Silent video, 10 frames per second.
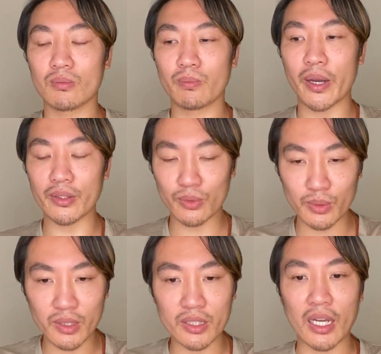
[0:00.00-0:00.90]
by
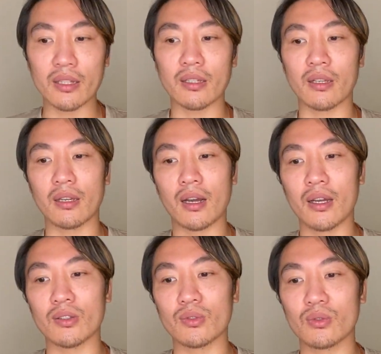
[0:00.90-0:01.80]
doing the chanting,
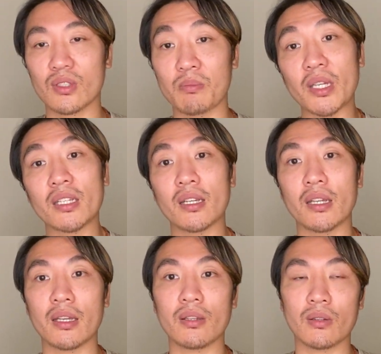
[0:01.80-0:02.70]
I
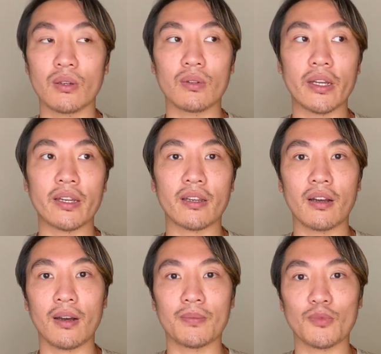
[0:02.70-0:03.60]
immediately
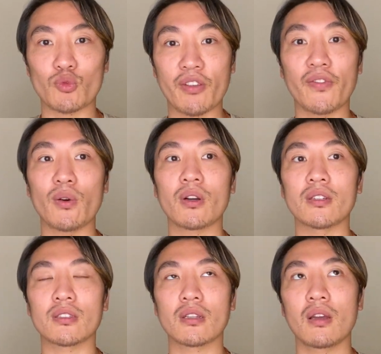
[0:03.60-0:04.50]

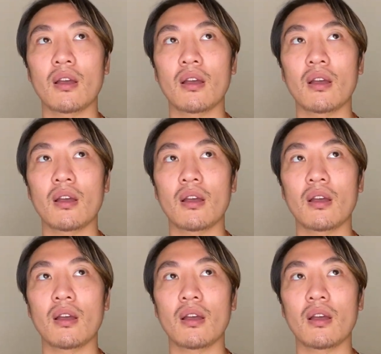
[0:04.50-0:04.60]
refocus